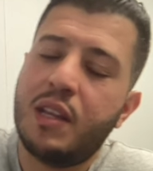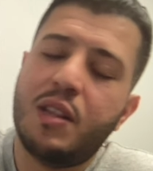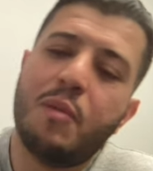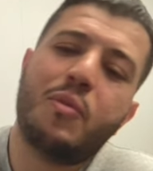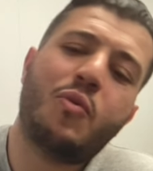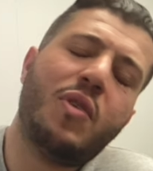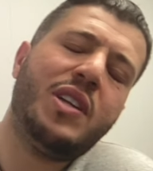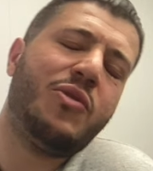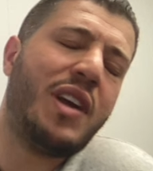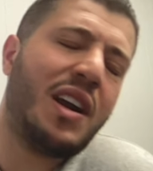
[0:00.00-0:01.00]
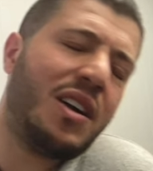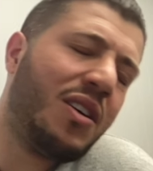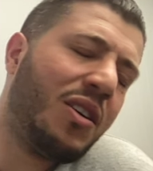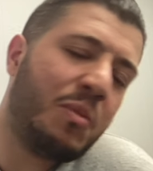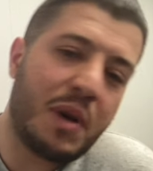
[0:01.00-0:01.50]
number one rare.
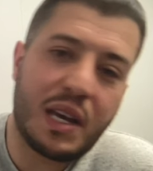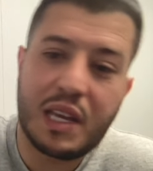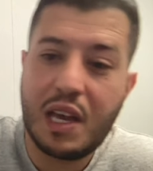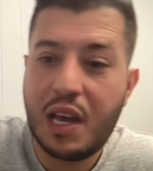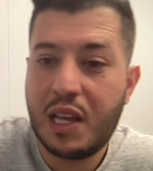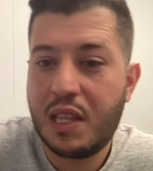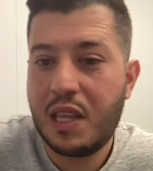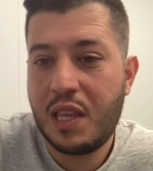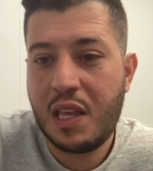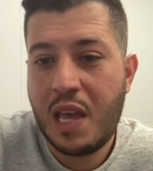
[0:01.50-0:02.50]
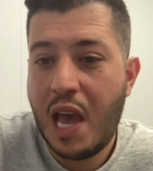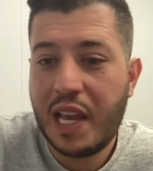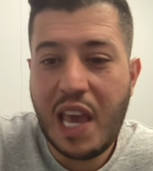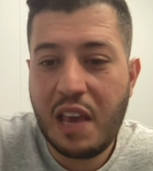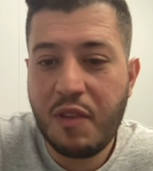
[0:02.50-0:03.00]
Oh my god. I
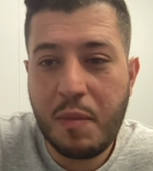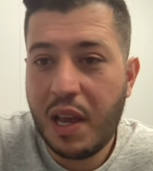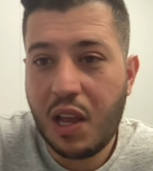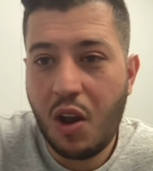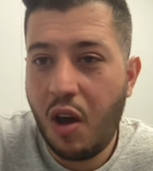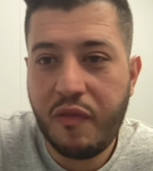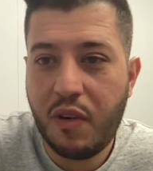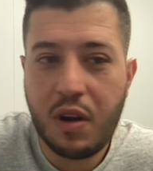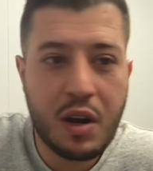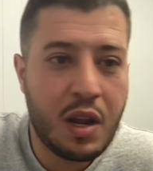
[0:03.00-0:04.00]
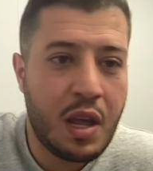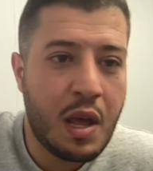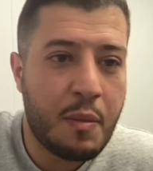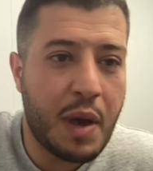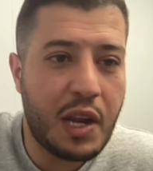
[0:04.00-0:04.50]
can't even make an offer.
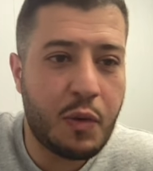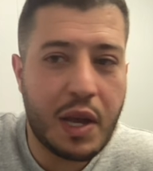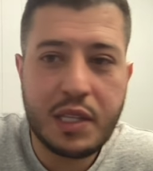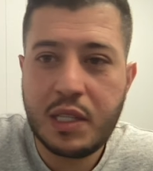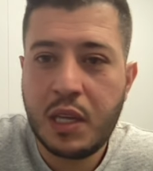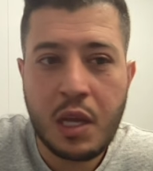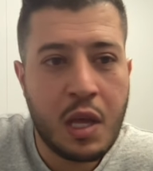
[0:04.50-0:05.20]
But anyways,